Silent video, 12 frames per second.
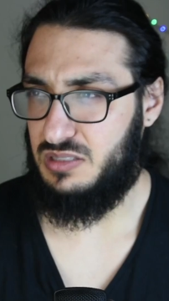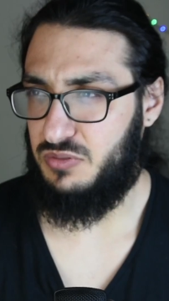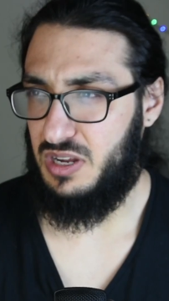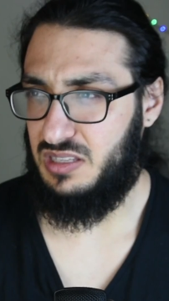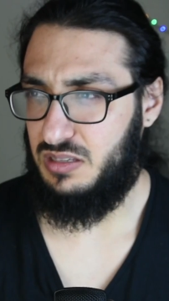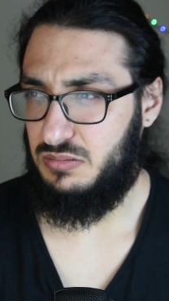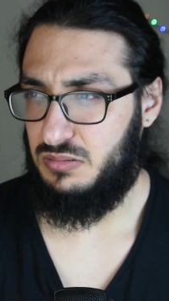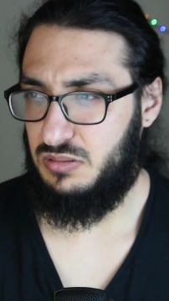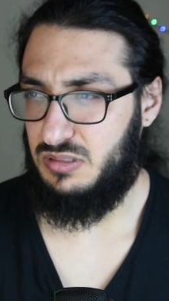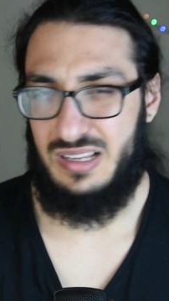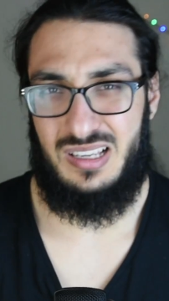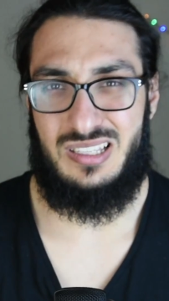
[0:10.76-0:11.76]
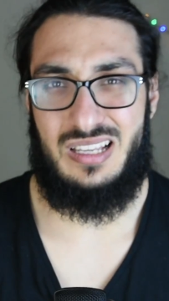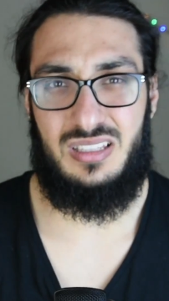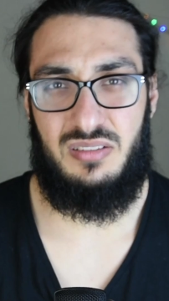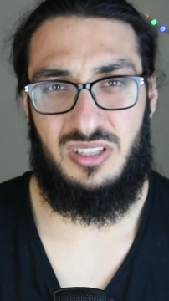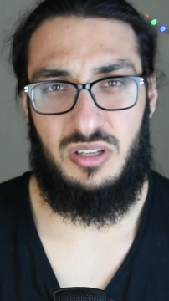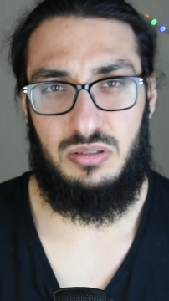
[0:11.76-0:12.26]
Friday. This is like a
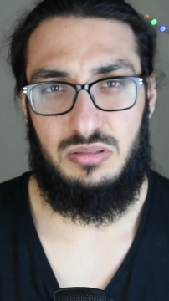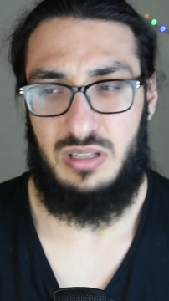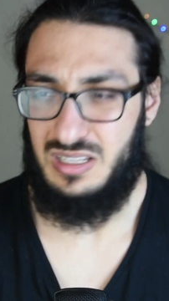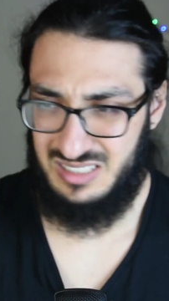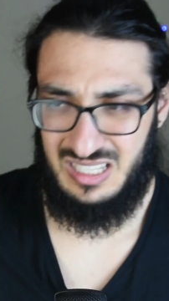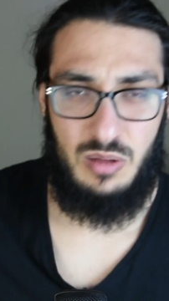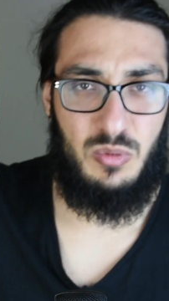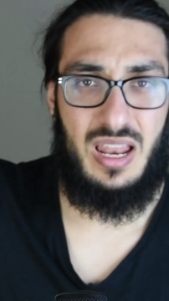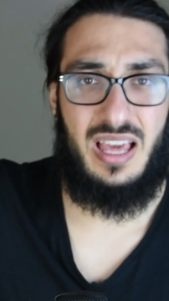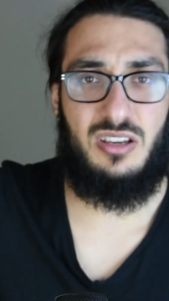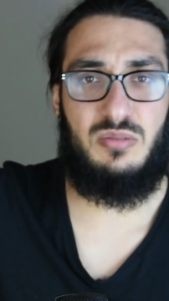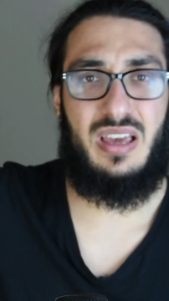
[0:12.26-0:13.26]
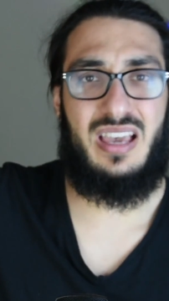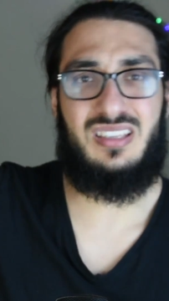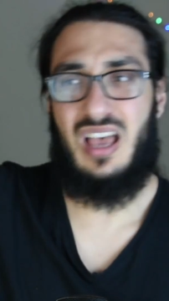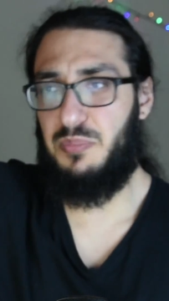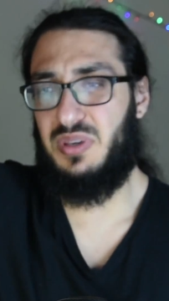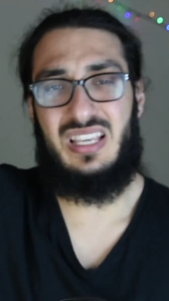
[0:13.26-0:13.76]
Sunday video. Assalamu alaikum, guys.
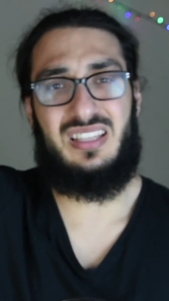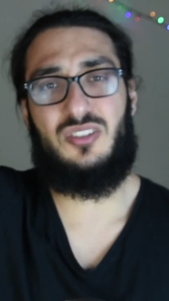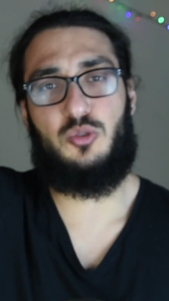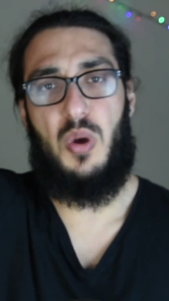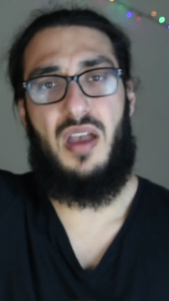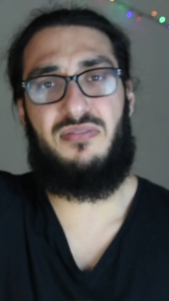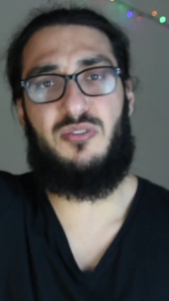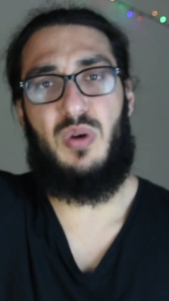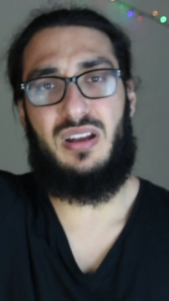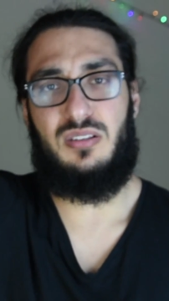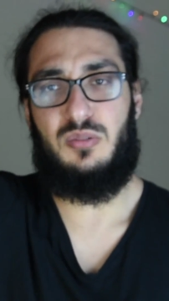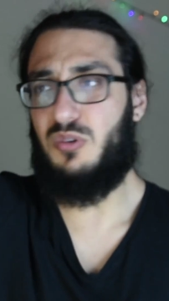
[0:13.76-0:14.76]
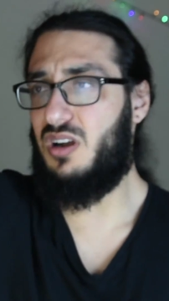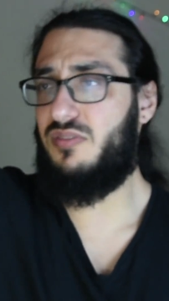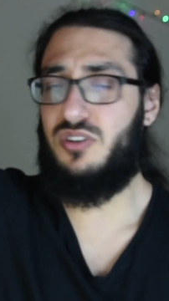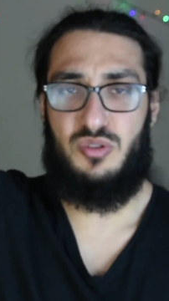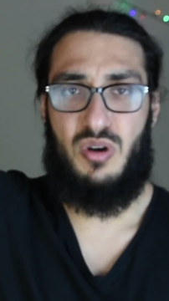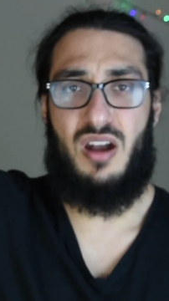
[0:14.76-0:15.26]
Happy Sunday to everyone,
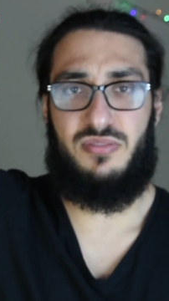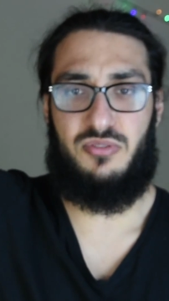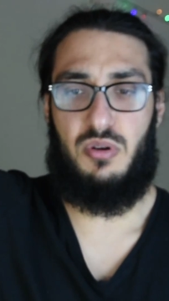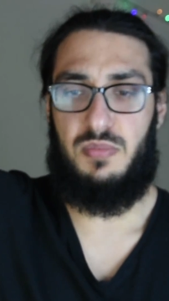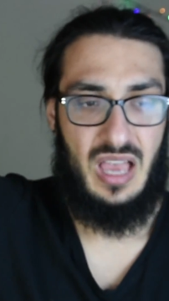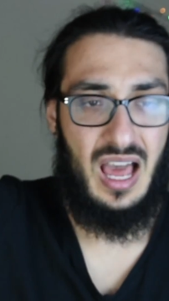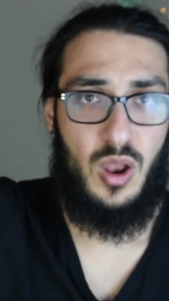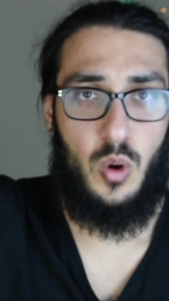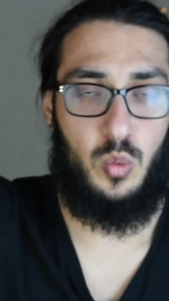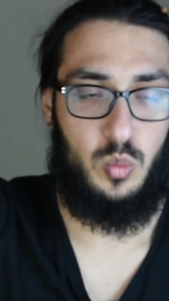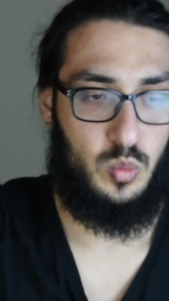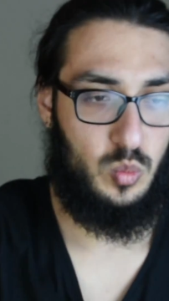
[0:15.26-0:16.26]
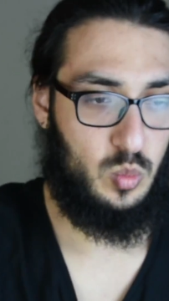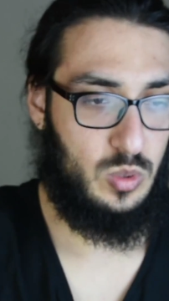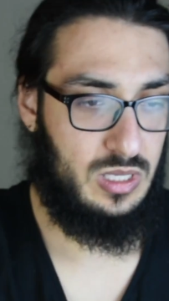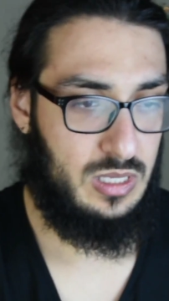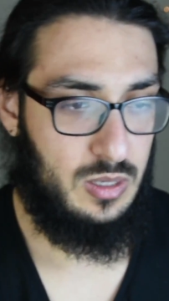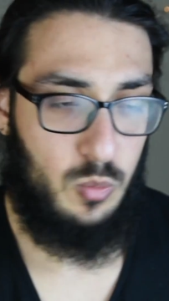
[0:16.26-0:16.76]
wherever you are from. Hello.
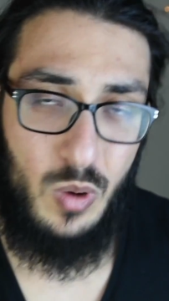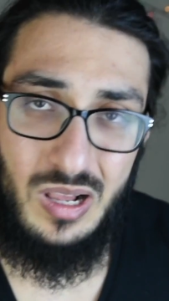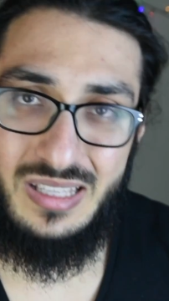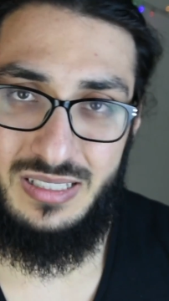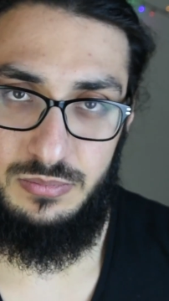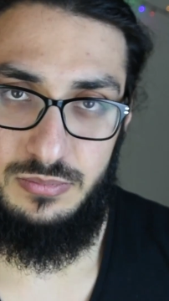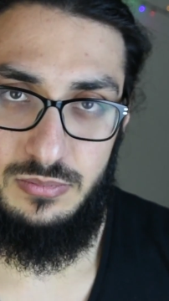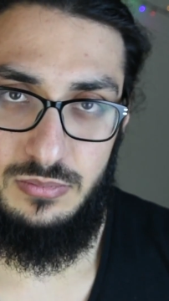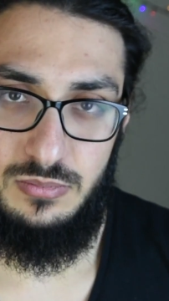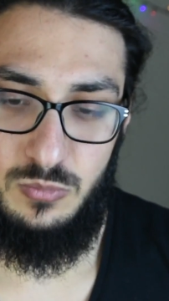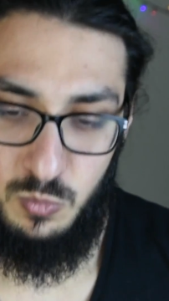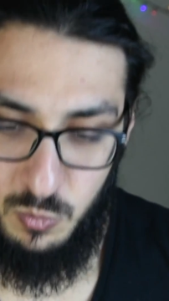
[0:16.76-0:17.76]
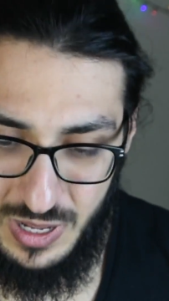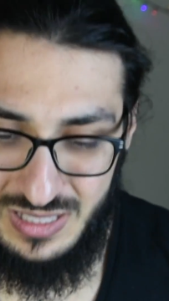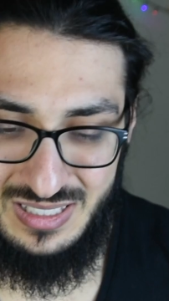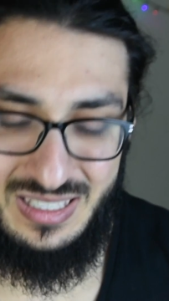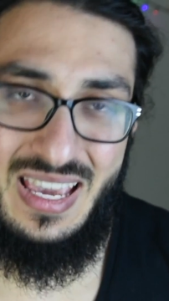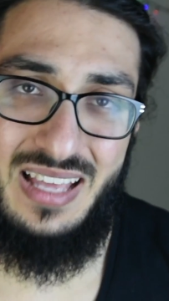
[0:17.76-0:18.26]
Welcome,
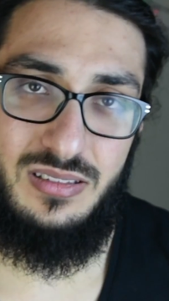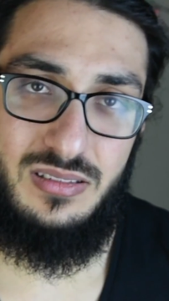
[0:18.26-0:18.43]
once again,